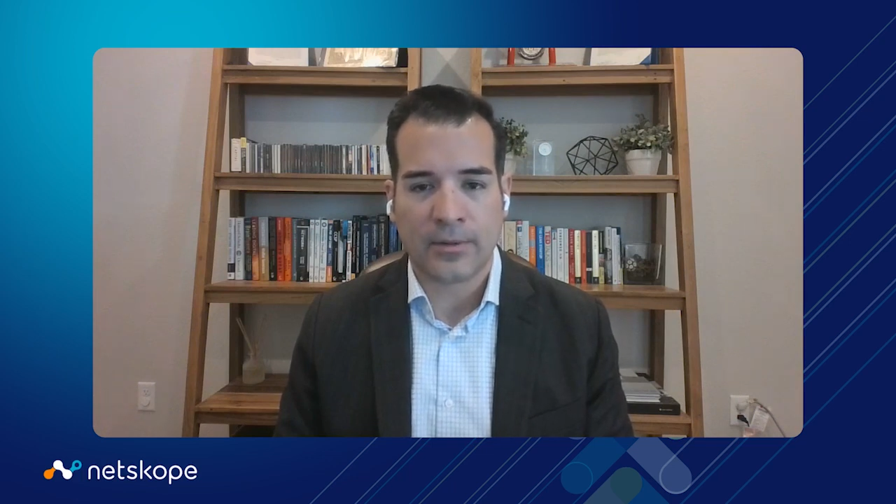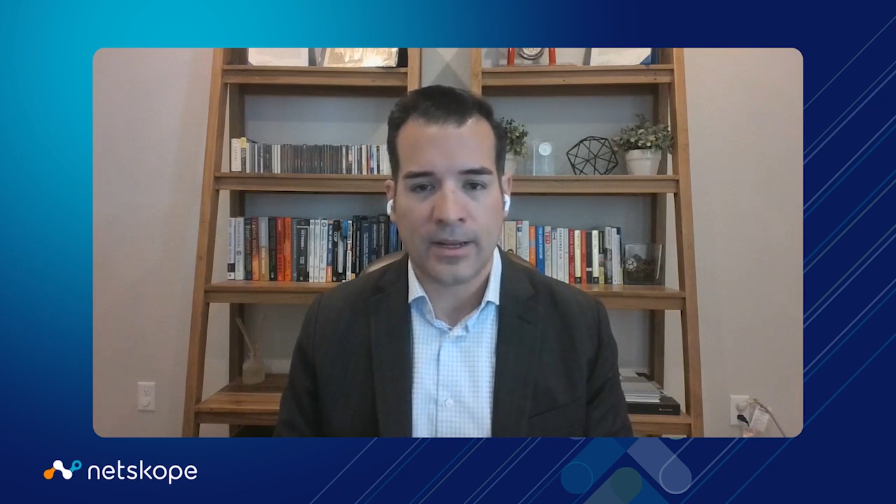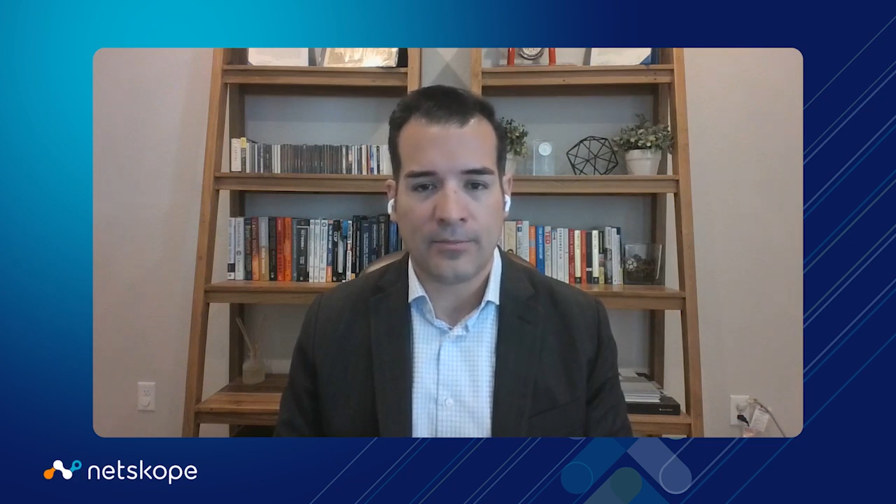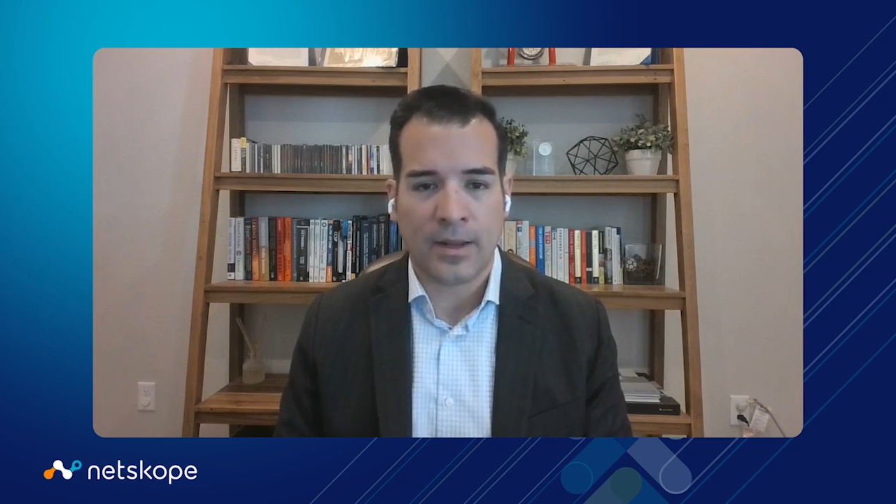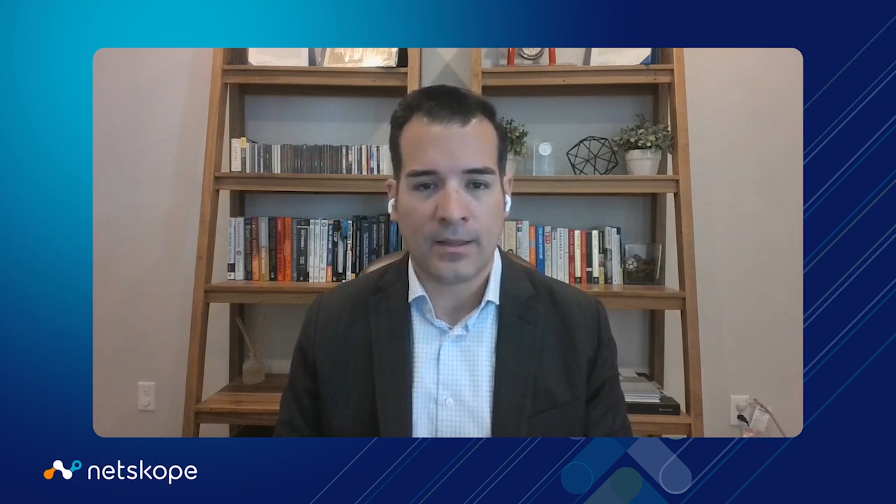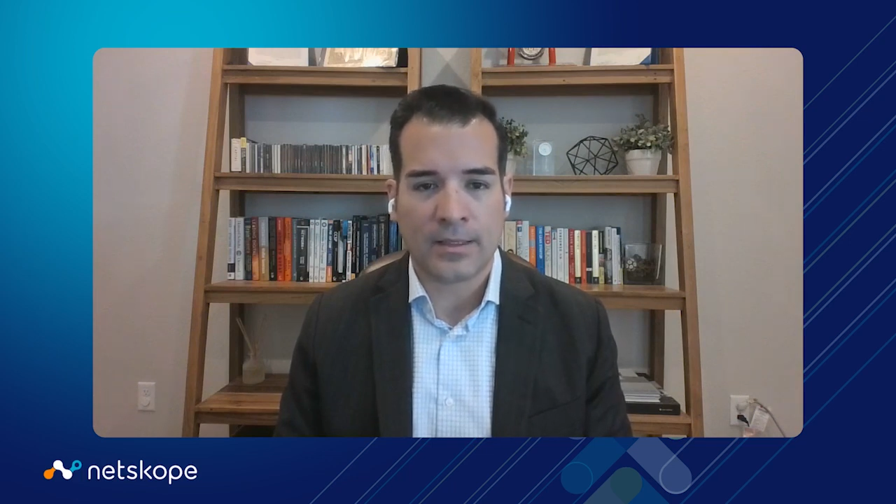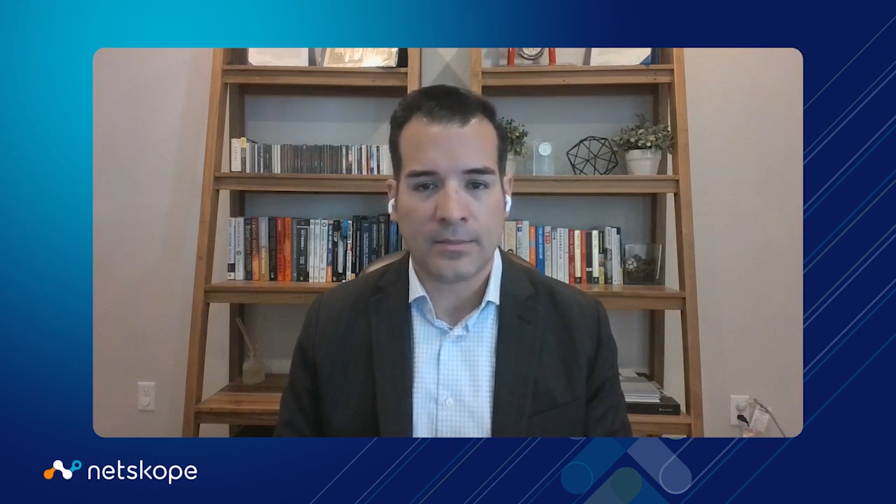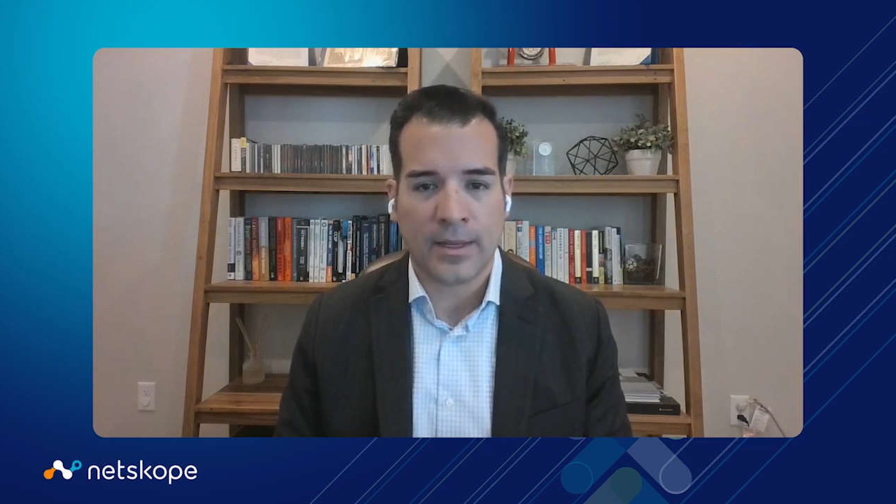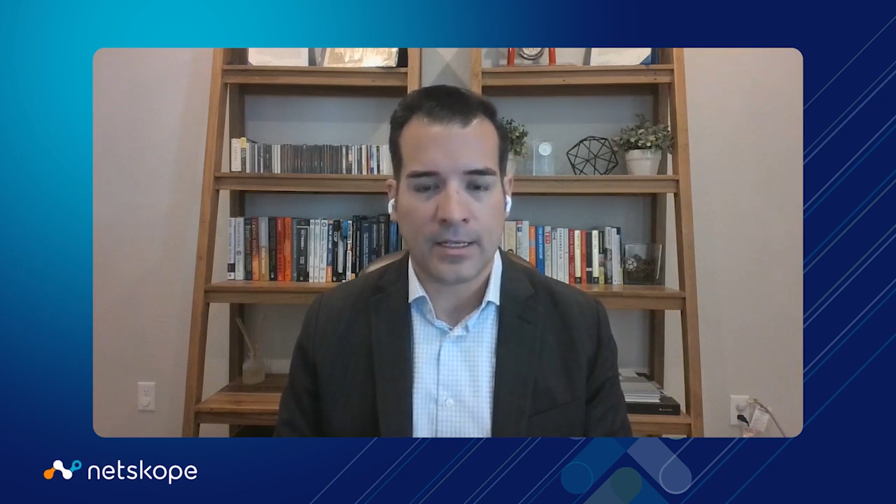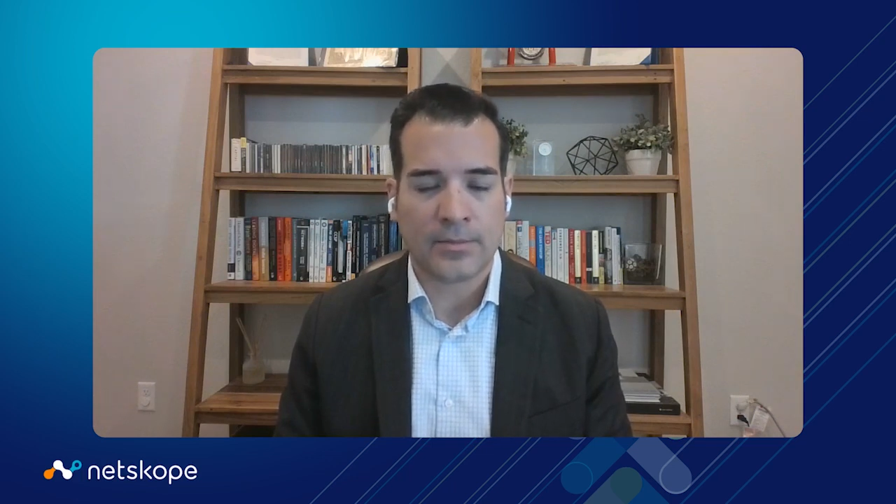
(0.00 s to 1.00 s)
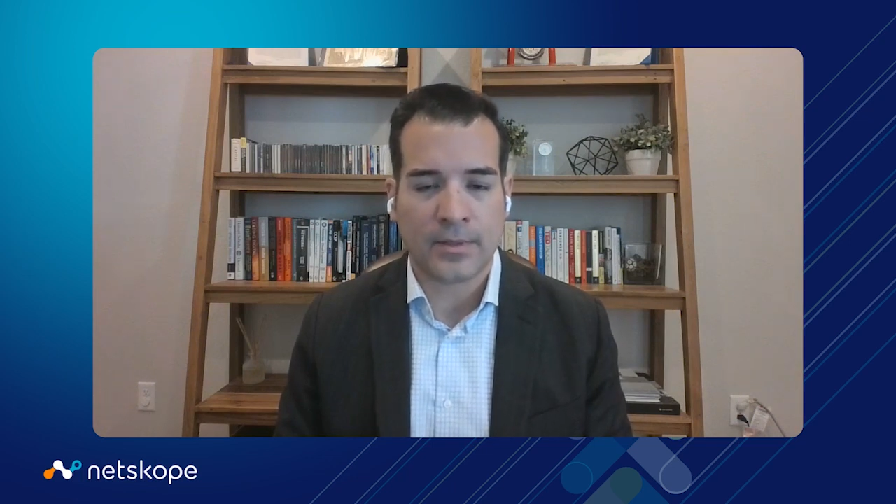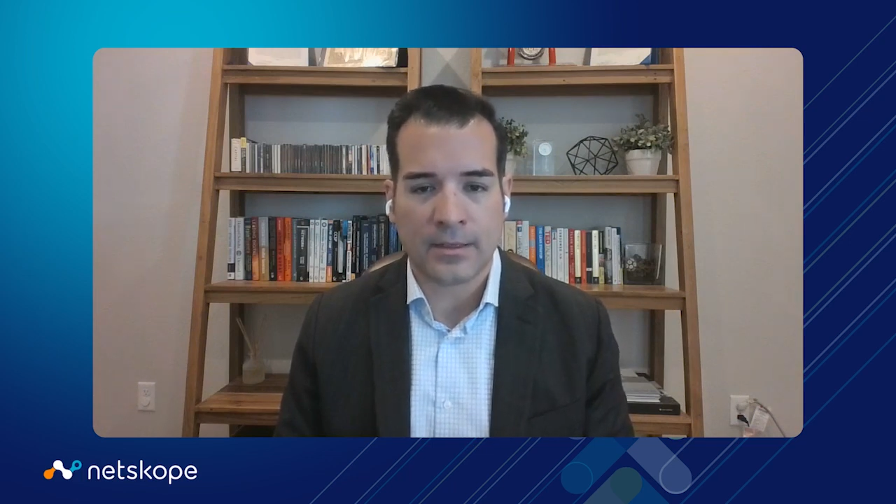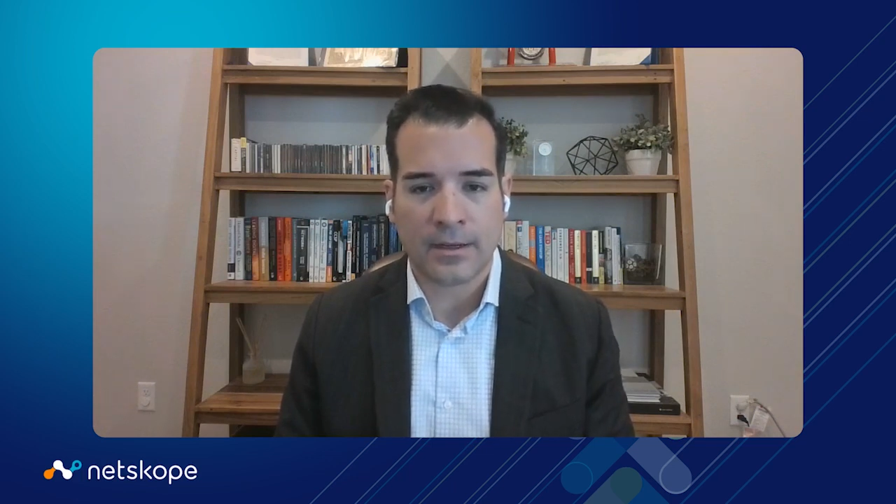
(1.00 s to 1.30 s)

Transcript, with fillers: where we have policy management